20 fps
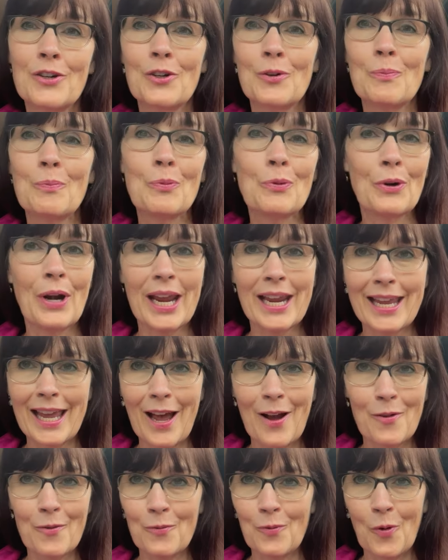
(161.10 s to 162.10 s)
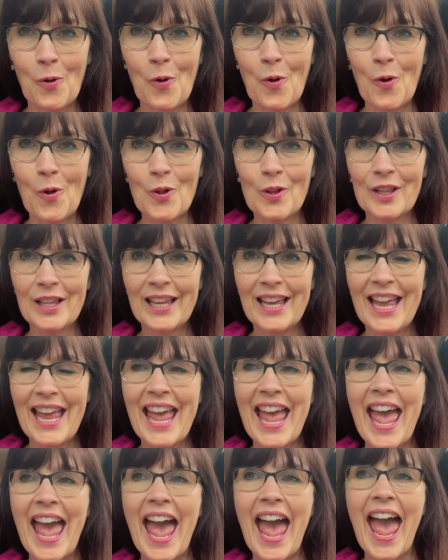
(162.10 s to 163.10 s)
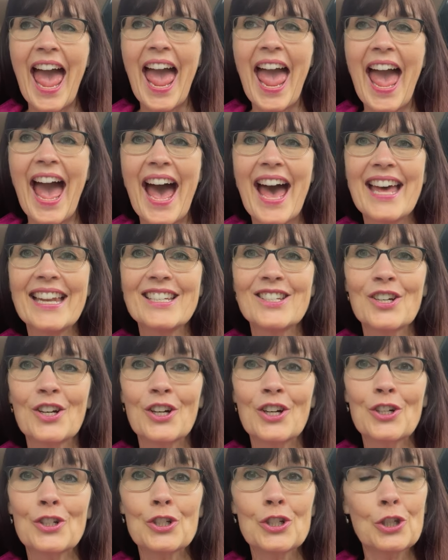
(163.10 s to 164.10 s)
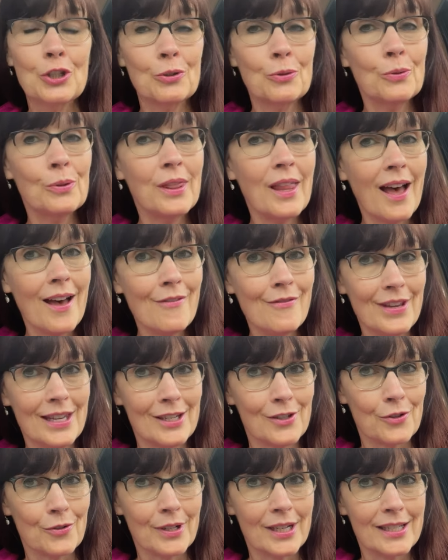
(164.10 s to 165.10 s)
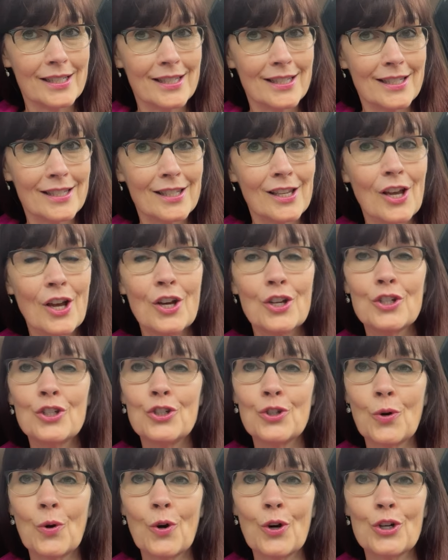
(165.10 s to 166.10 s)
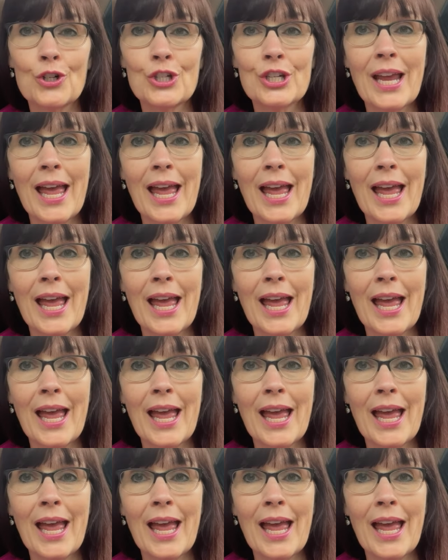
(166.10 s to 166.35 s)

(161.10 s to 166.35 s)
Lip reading: her breakout role, and her two love interests, George